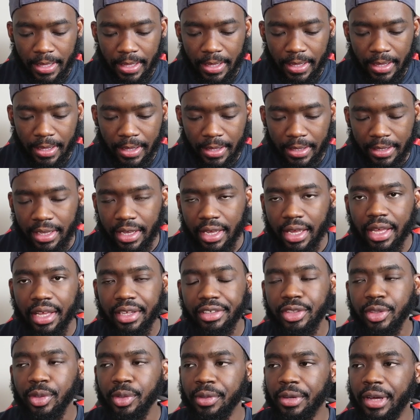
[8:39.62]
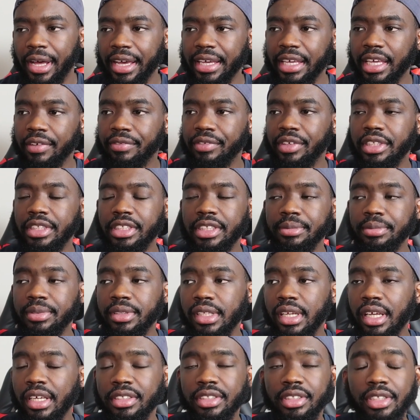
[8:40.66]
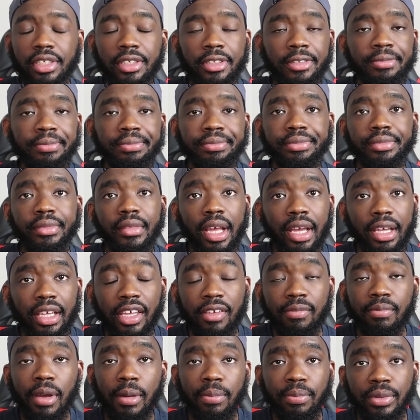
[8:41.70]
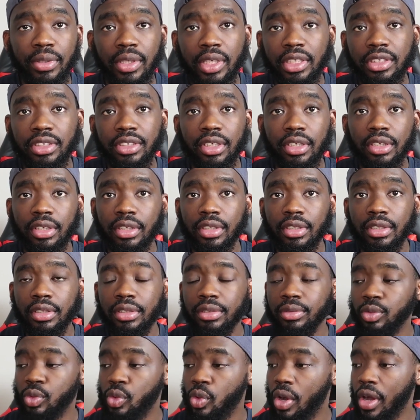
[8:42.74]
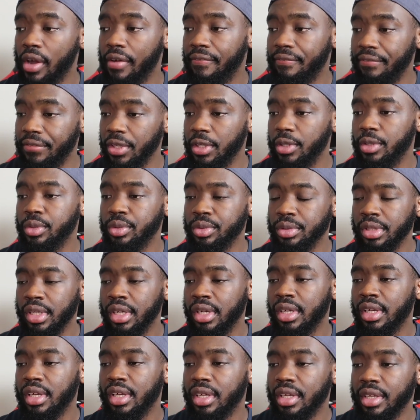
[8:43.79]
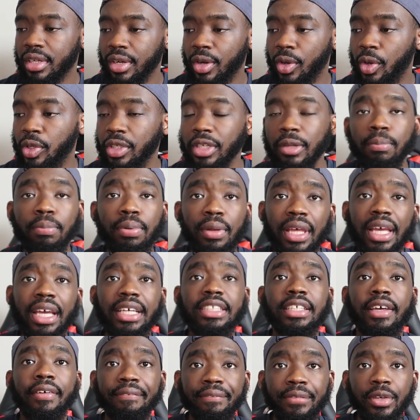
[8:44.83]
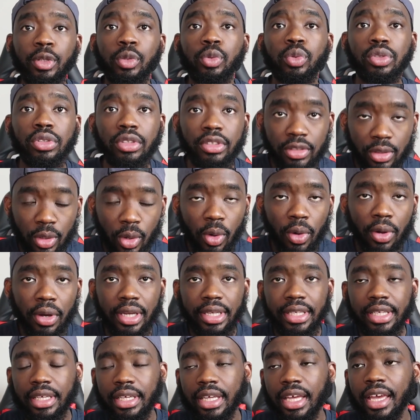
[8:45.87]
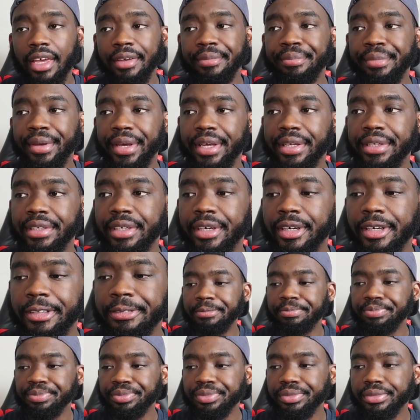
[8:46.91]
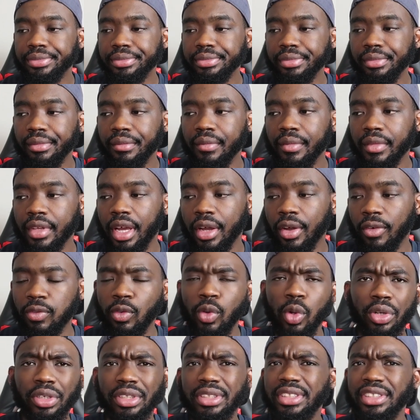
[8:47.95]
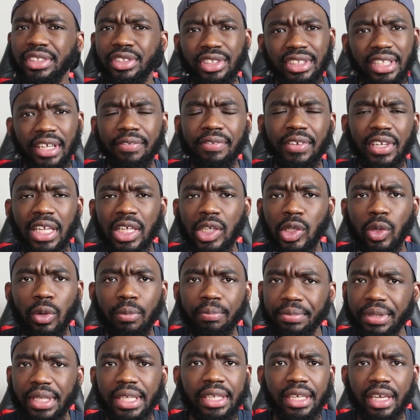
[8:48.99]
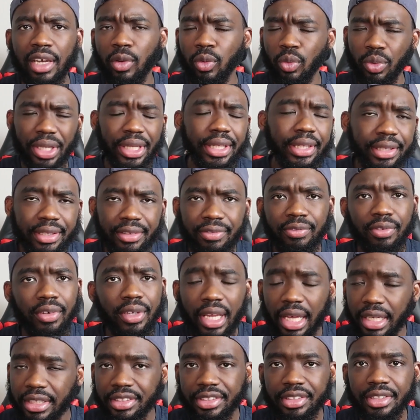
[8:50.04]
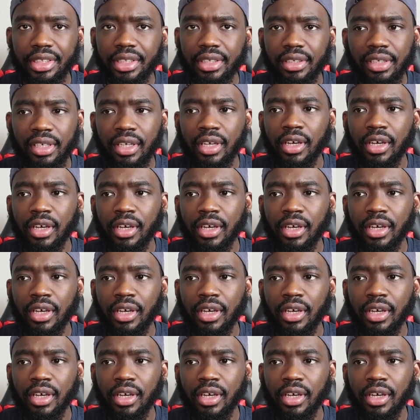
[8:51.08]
uh, yeah. So I gave the team selection. I gave my prediction on who I feel, on the players I feel will score in the game, and uh, of course, it's definitely gonna be a win for Nigeria.